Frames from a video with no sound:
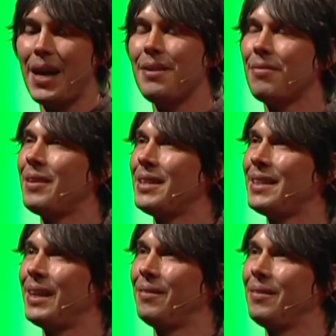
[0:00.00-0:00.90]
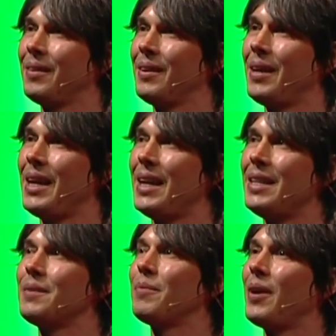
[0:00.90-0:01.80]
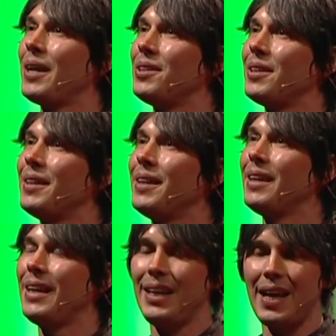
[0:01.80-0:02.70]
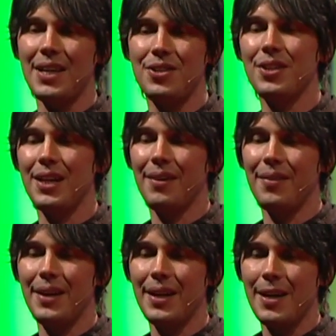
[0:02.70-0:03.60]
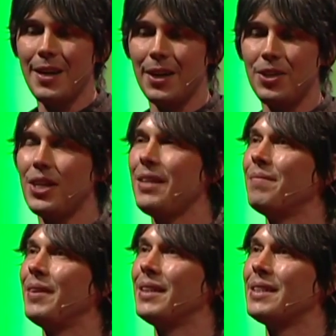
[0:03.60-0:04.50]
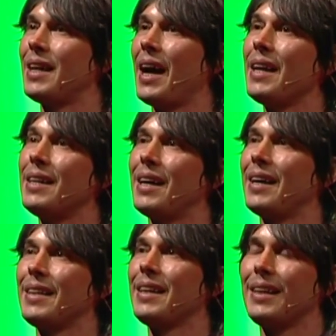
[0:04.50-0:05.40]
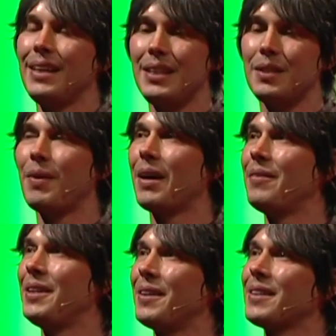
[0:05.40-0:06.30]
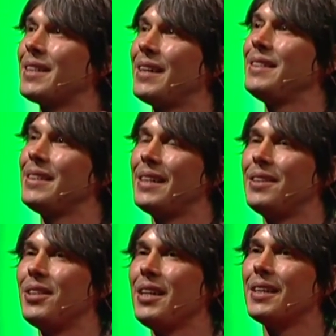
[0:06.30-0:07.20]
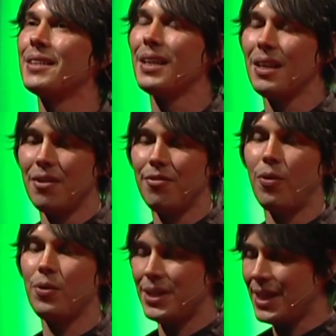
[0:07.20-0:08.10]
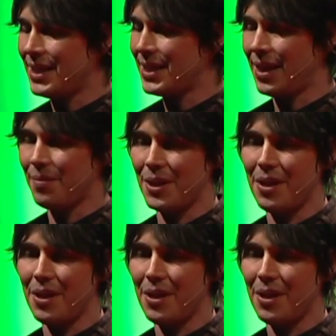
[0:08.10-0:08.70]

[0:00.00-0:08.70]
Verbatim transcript: paid for itself in inspiration, in engineering, achievement, and I think in inspiring young scientists and engineers fourteen times